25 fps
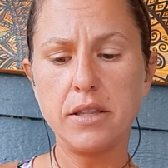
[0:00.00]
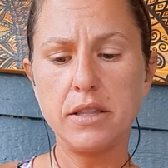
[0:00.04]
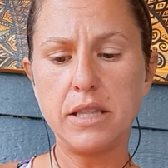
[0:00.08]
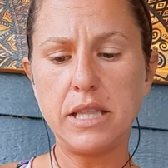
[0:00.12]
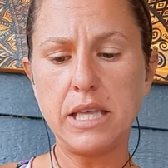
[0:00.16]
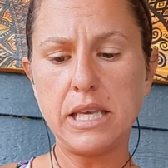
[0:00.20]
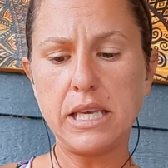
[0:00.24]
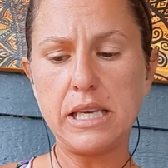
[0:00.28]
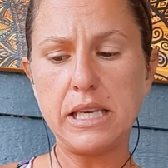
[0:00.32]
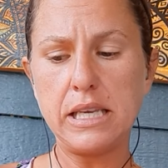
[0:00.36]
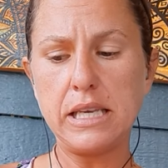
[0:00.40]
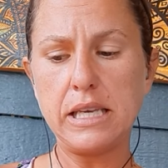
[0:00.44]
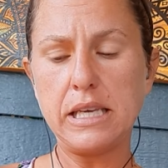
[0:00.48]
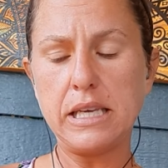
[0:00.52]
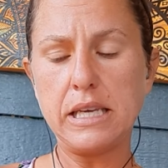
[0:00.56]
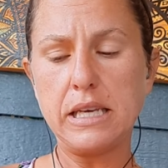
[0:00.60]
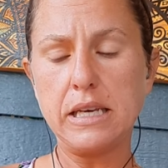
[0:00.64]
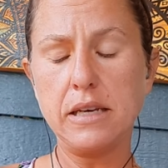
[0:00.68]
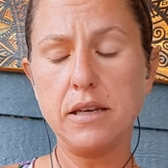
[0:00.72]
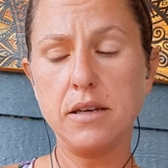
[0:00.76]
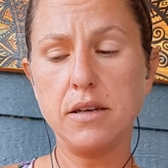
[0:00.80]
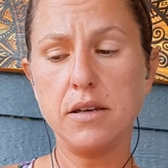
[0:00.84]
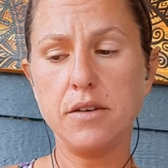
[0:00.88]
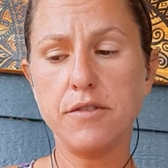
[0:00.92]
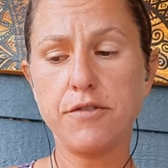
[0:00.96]
the
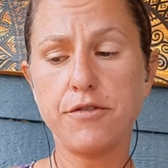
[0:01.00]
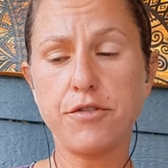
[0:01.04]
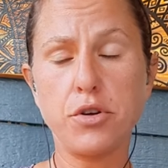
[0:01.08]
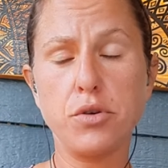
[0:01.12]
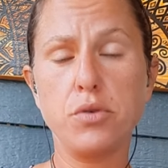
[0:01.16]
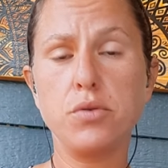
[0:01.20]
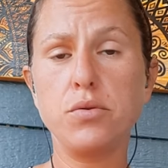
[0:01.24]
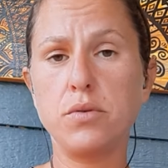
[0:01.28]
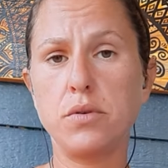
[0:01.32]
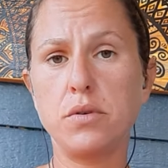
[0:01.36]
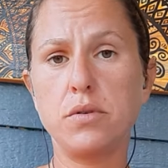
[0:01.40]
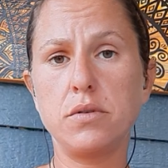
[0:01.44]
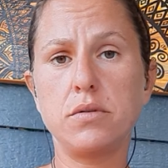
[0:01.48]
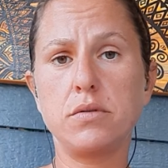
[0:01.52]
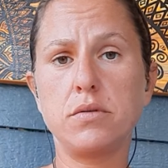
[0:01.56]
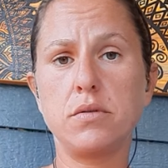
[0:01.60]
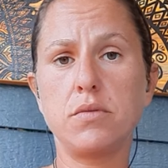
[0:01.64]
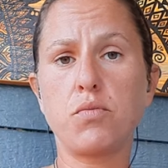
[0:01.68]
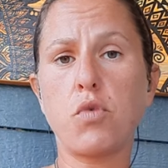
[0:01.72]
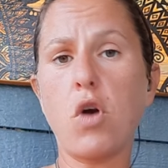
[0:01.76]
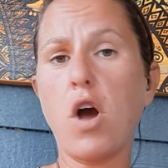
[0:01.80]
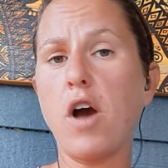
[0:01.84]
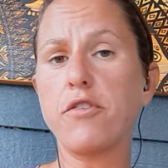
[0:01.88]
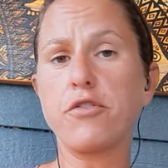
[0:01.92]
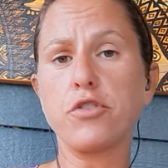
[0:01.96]
raw